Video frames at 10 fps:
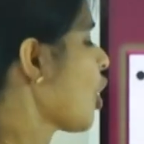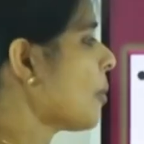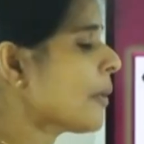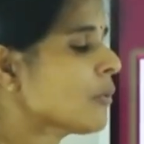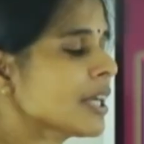
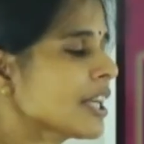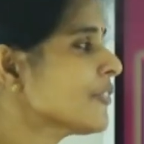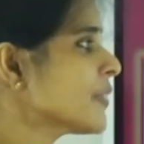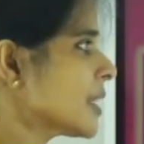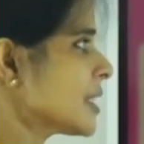Compound
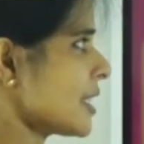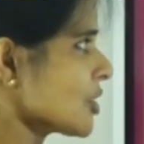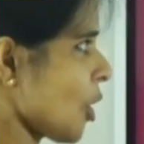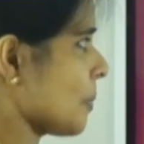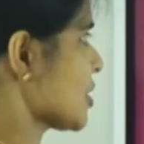leaf,
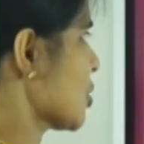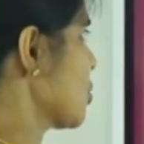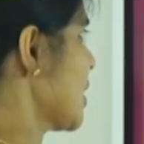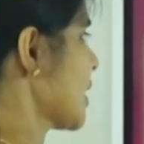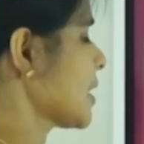just opposite
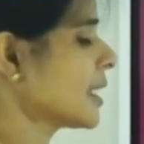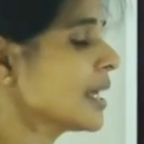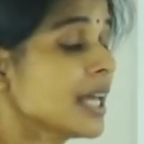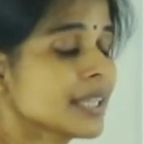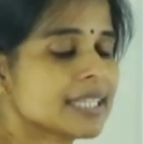to that,
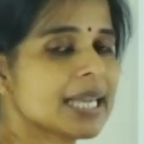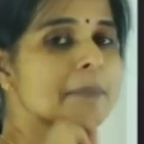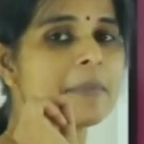they